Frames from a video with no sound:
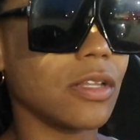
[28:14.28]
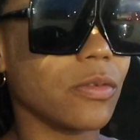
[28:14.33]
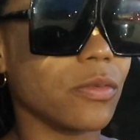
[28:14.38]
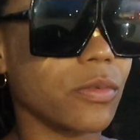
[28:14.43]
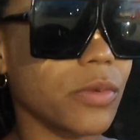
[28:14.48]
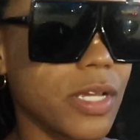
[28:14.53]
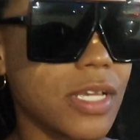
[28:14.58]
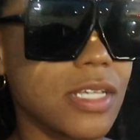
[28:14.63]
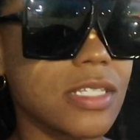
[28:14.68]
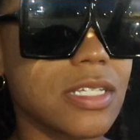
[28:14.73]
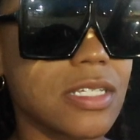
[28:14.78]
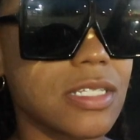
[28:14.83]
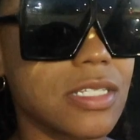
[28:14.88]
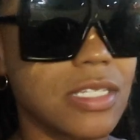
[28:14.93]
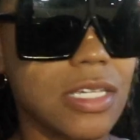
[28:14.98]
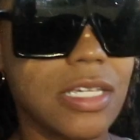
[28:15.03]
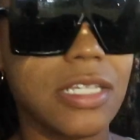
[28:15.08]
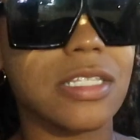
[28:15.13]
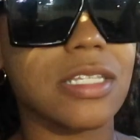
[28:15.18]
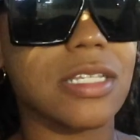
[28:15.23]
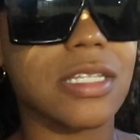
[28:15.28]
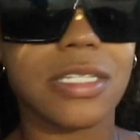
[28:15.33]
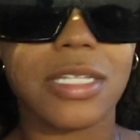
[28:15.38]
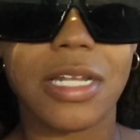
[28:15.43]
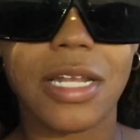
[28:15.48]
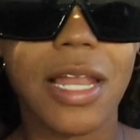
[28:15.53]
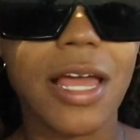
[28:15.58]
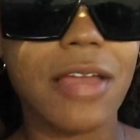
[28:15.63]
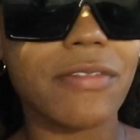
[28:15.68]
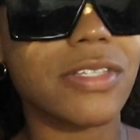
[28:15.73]
reasons seasons
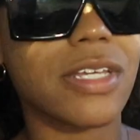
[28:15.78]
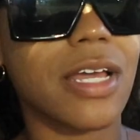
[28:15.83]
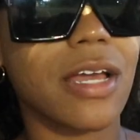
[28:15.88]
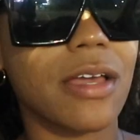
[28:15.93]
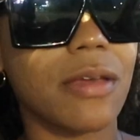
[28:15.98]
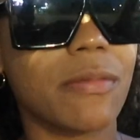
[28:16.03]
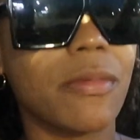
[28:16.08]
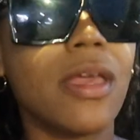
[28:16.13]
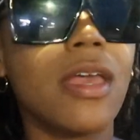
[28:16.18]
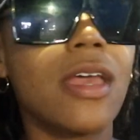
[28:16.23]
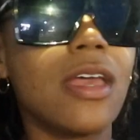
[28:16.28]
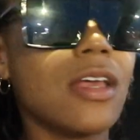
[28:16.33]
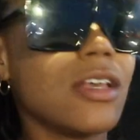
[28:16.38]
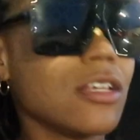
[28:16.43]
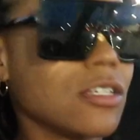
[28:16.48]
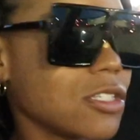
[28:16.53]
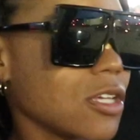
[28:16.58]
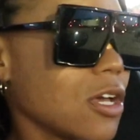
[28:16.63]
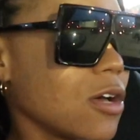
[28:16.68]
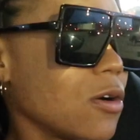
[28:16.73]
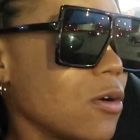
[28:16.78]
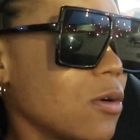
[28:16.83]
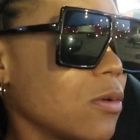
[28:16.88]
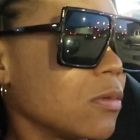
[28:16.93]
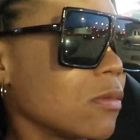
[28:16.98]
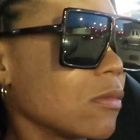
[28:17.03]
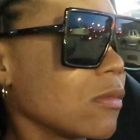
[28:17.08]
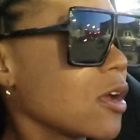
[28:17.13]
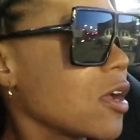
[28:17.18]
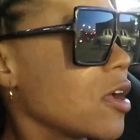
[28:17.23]
and a lifetime so,
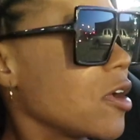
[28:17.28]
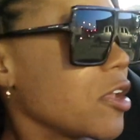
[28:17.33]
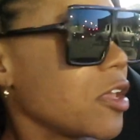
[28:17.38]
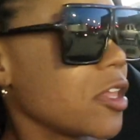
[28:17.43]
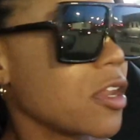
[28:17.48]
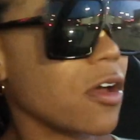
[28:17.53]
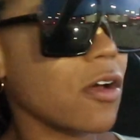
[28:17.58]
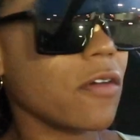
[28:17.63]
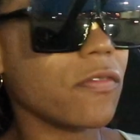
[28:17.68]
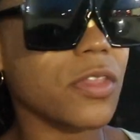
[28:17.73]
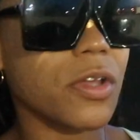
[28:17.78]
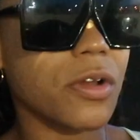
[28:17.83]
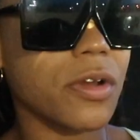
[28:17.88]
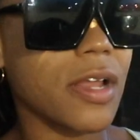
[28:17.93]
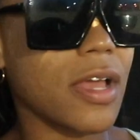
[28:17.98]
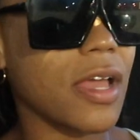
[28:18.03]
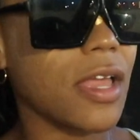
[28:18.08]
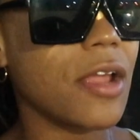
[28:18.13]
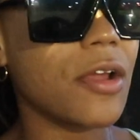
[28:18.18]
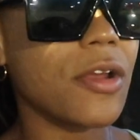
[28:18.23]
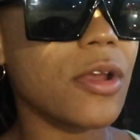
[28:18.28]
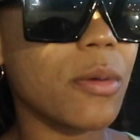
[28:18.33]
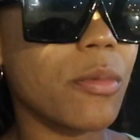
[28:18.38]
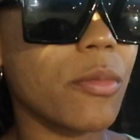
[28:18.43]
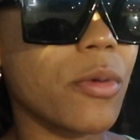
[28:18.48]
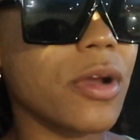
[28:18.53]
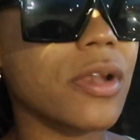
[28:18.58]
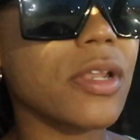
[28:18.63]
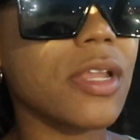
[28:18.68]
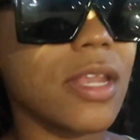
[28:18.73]
you know, if they're not here no
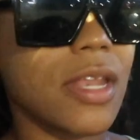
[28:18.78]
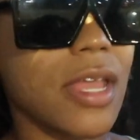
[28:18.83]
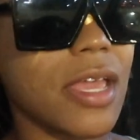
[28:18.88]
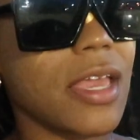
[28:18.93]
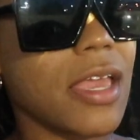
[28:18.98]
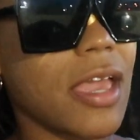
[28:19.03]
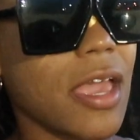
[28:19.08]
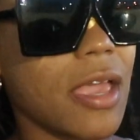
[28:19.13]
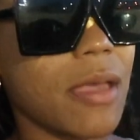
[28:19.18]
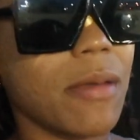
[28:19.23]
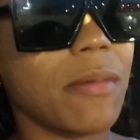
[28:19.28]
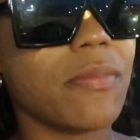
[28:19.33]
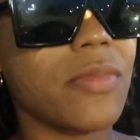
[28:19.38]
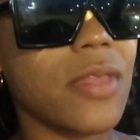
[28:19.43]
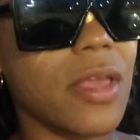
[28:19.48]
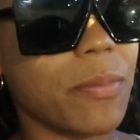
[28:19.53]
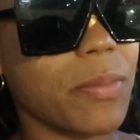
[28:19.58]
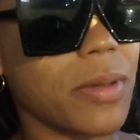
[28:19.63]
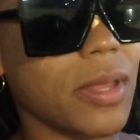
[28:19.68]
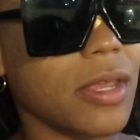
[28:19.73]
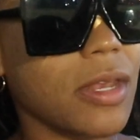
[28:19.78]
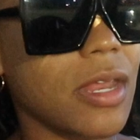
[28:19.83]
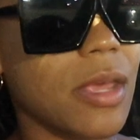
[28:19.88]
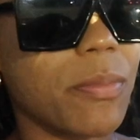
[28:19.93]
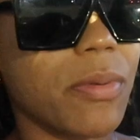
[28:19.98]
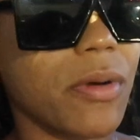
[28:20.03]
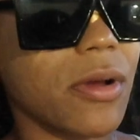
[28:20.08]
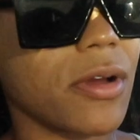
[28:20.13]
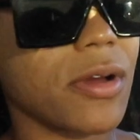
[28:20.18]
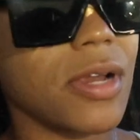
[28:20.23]
more, then they came, they played their
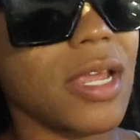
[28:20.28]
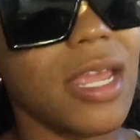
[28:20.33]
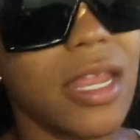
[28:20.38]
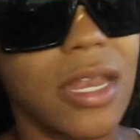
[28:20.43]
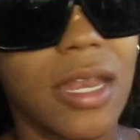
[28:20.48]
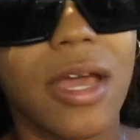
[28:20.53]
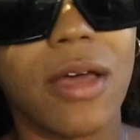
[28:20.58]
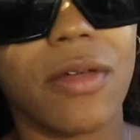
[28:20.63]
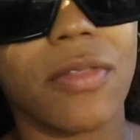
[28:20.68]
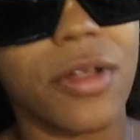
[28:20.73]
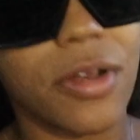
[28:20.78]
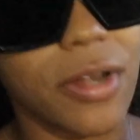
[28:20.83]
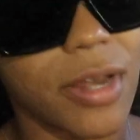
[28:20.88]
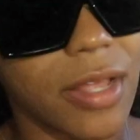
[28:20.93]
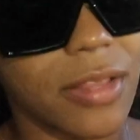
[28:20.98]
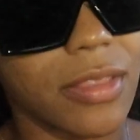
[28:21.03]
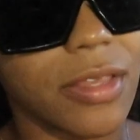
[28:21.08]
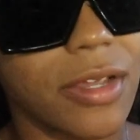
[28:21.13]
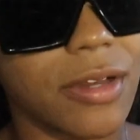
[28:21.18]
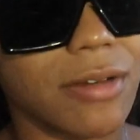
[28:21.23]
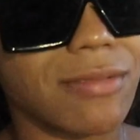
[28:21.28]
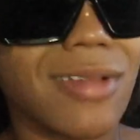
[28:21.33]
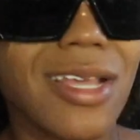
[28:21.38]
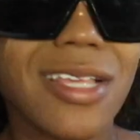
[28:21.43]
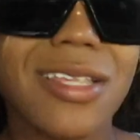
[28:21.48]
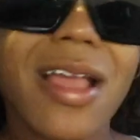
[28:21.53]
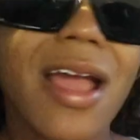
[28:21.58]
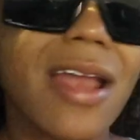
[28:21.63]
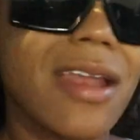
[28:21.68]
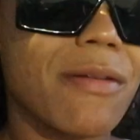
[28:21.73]
part, and now they're not there.
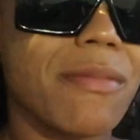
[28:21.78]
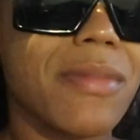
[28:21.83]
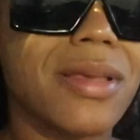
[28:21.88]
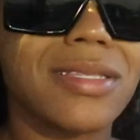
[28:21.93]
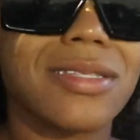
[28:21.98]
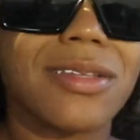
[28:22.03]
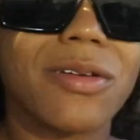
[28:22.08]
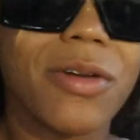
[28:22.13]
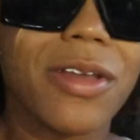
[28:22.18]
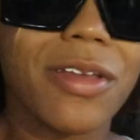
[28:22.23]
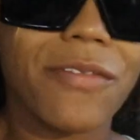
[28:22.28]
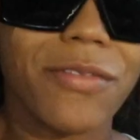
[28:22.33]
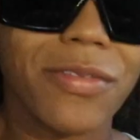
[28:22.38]
That's kind of messed the way